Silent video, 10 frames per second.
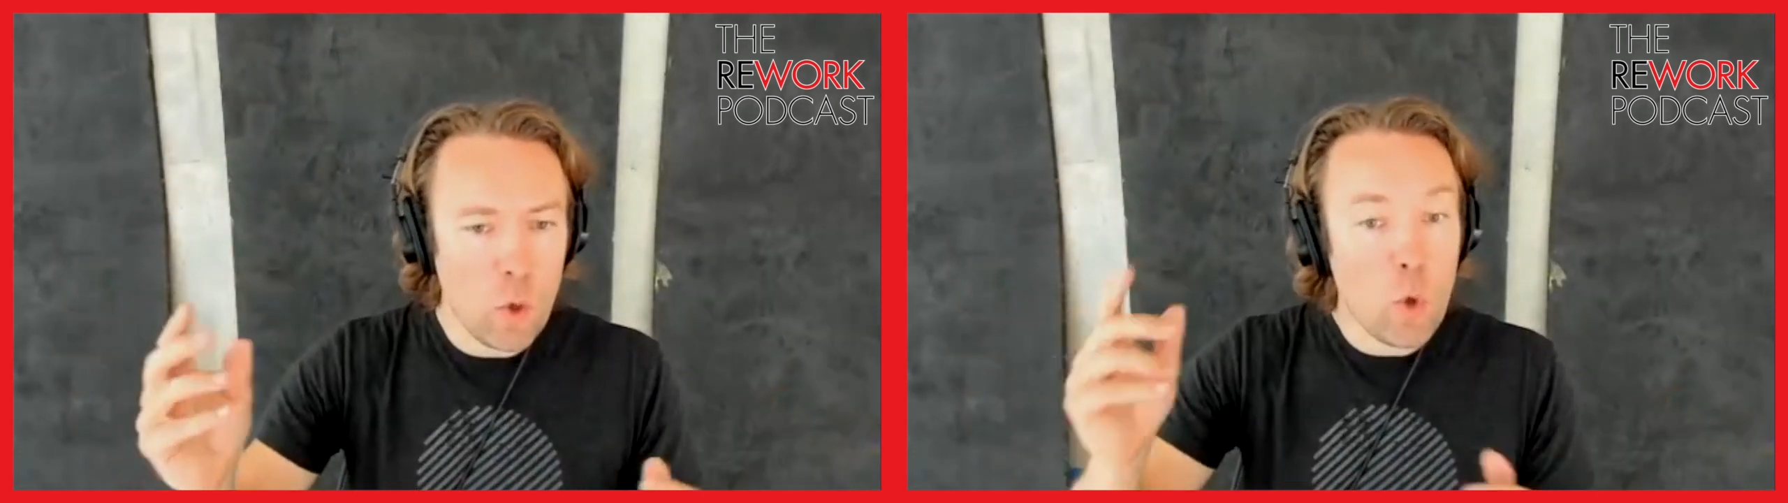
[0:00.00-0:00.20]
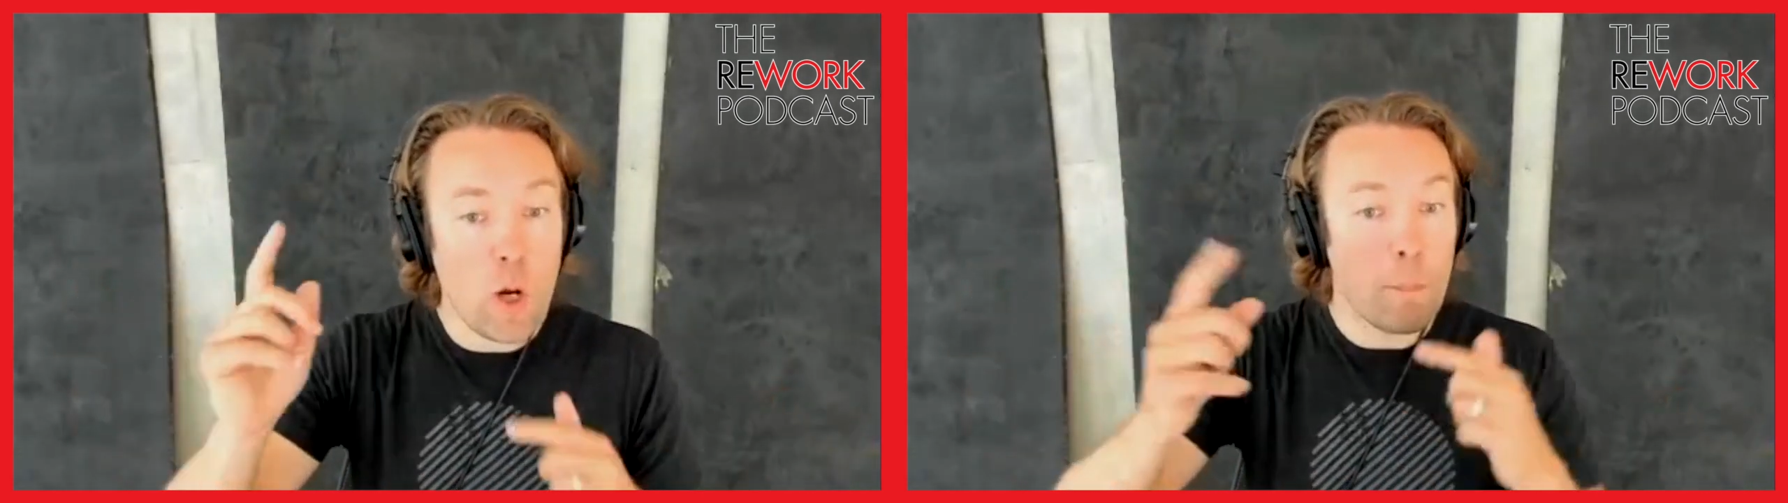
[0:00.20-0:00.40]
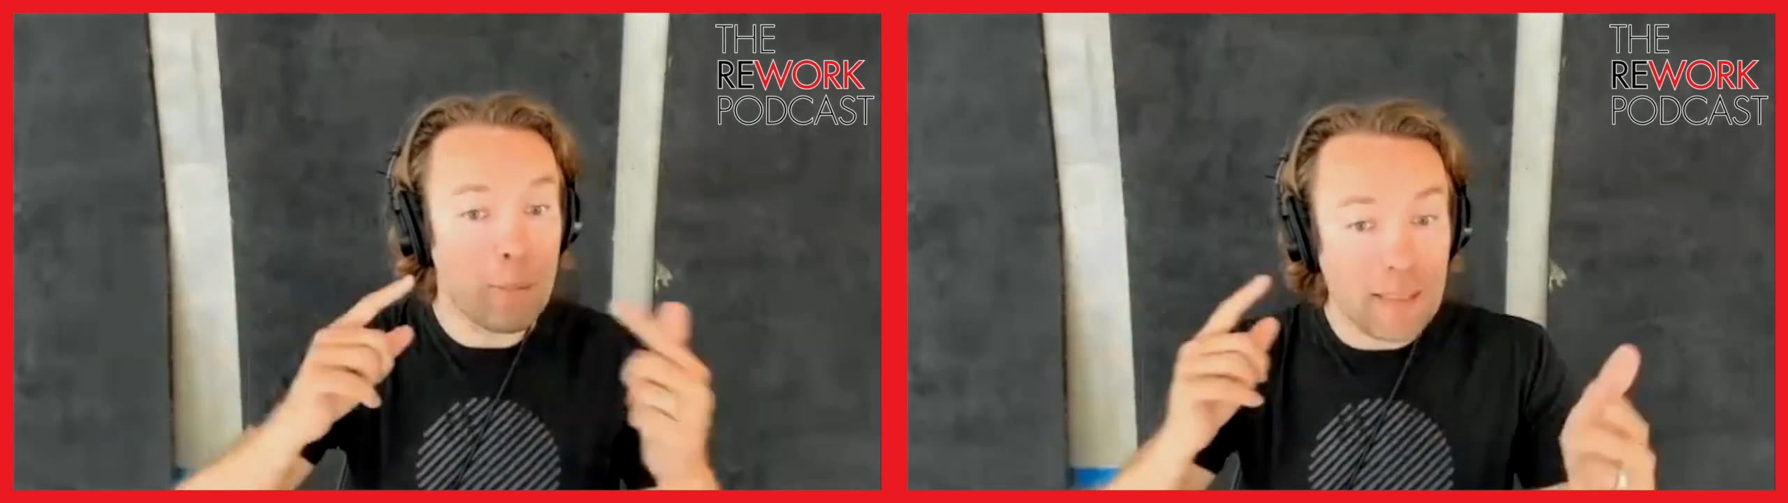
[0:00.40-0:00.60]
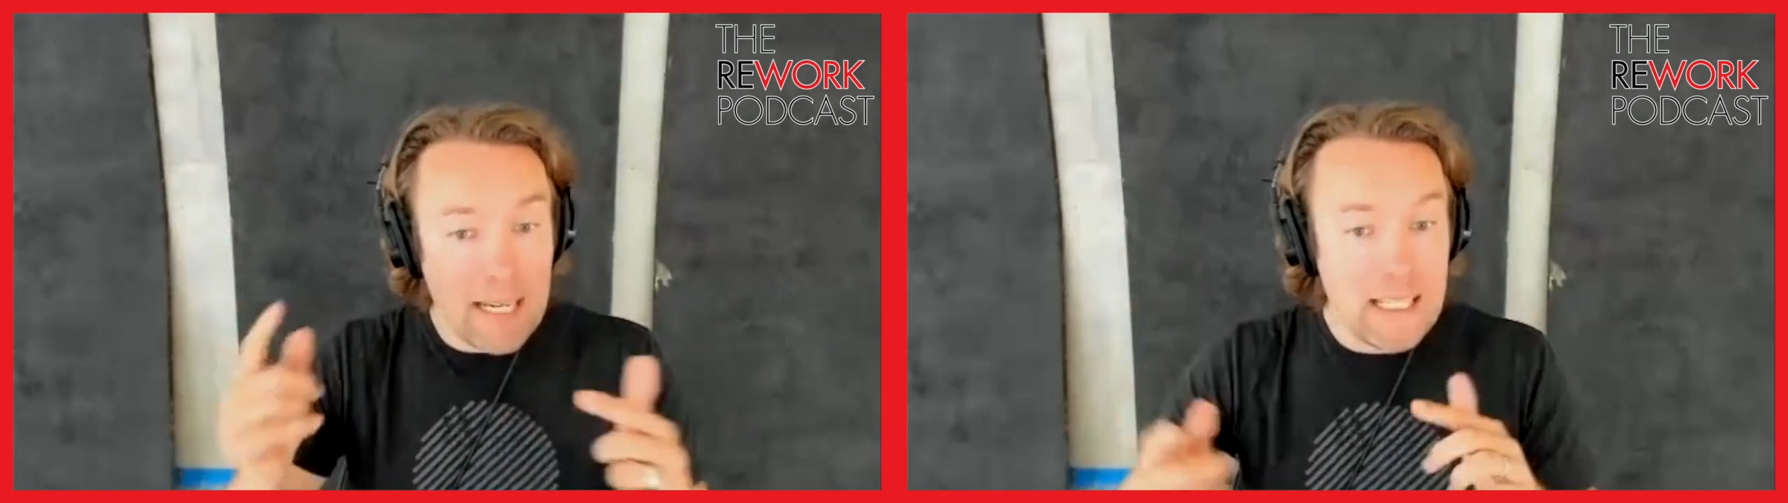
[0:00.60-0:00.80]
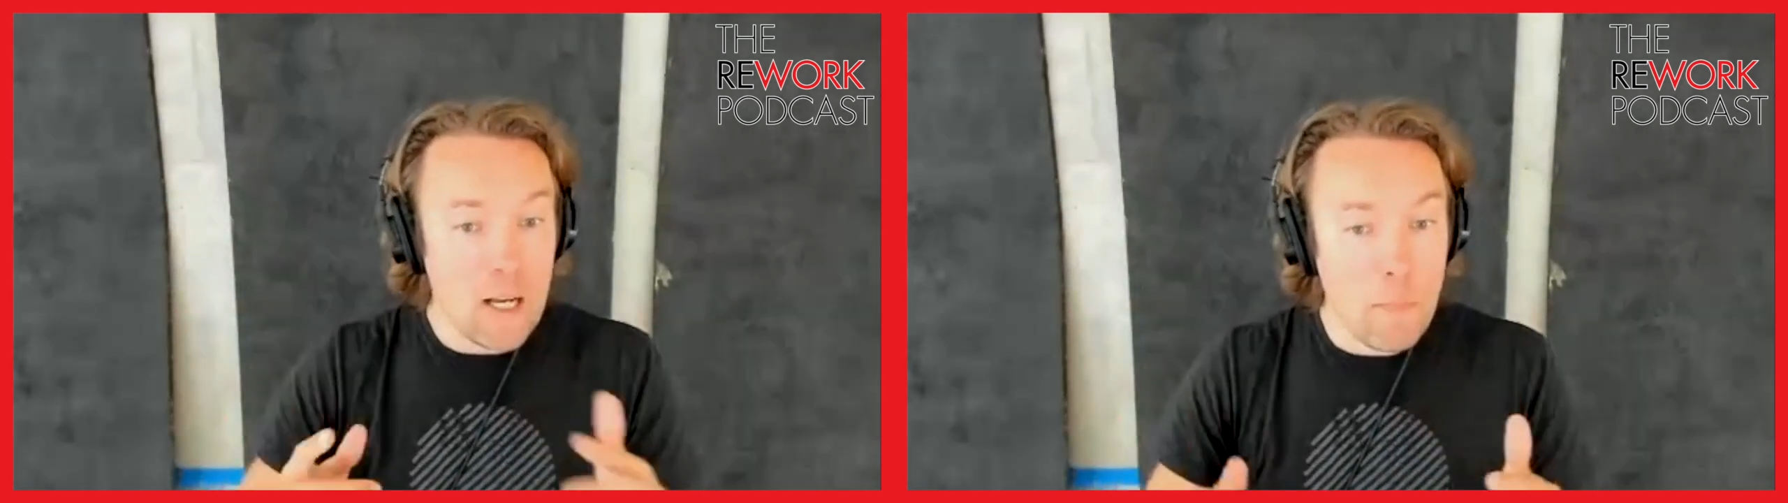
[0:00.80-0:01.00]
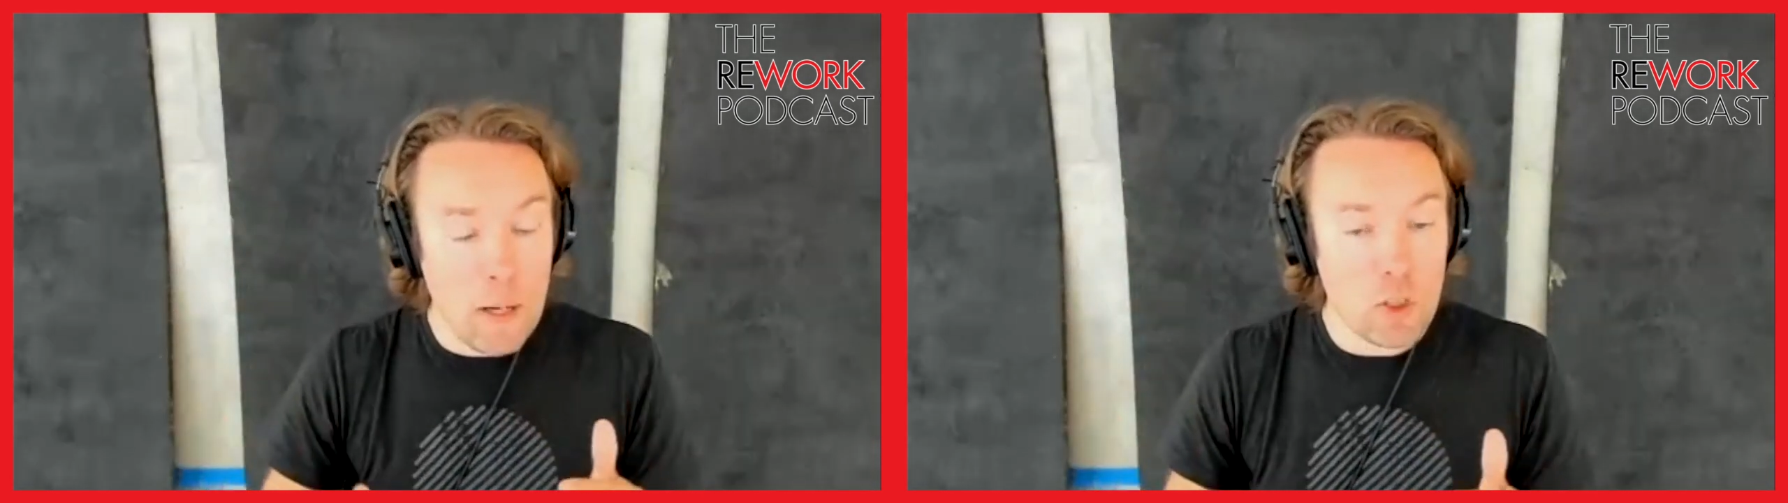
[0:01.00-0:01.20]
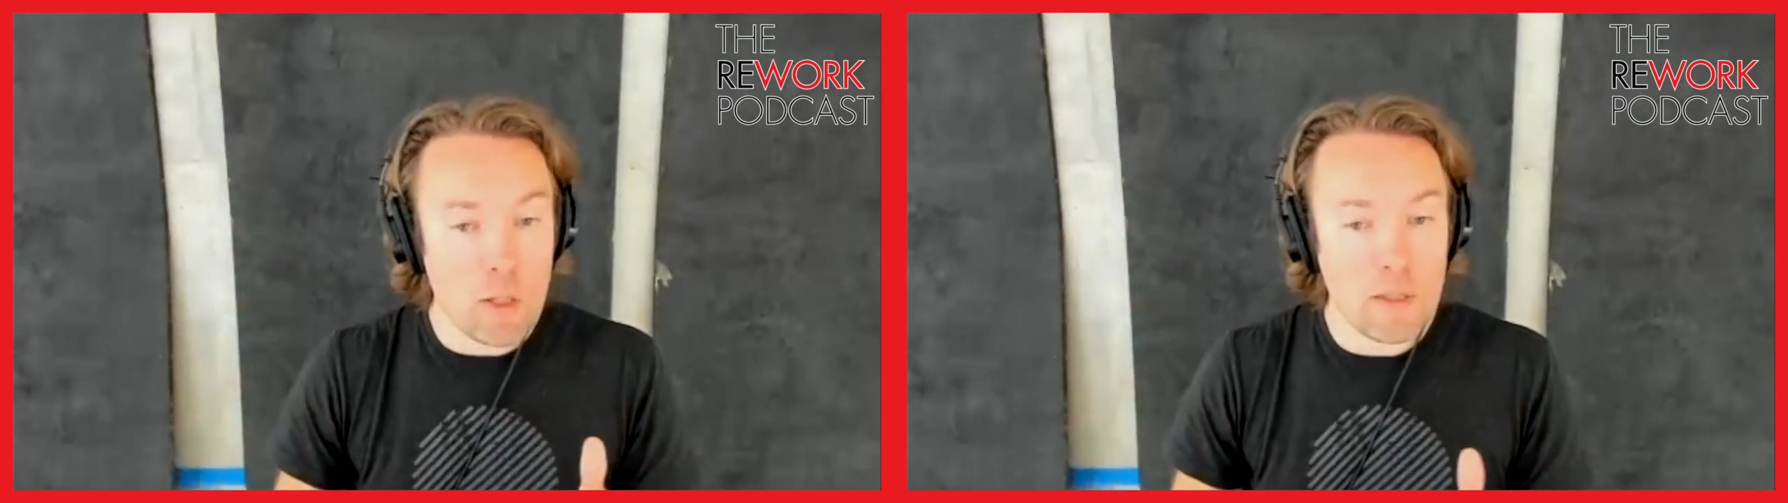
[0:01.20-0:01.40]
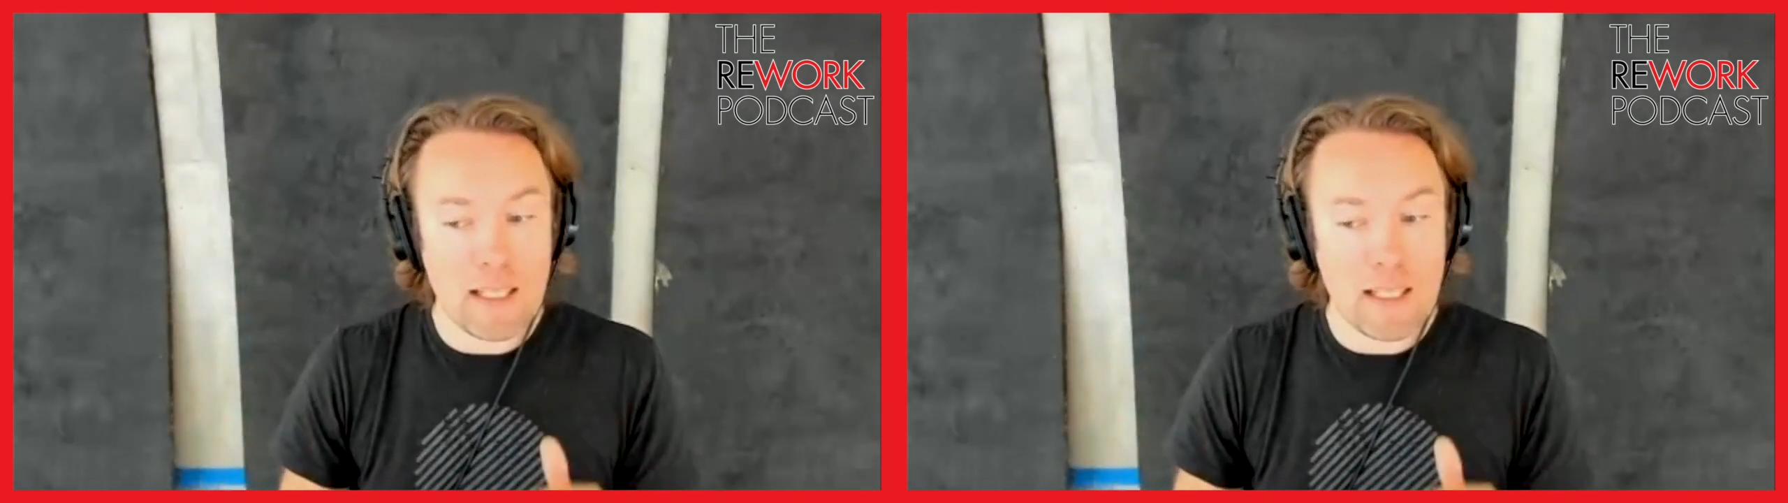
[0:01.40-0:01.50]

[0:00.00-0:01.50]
who complained about something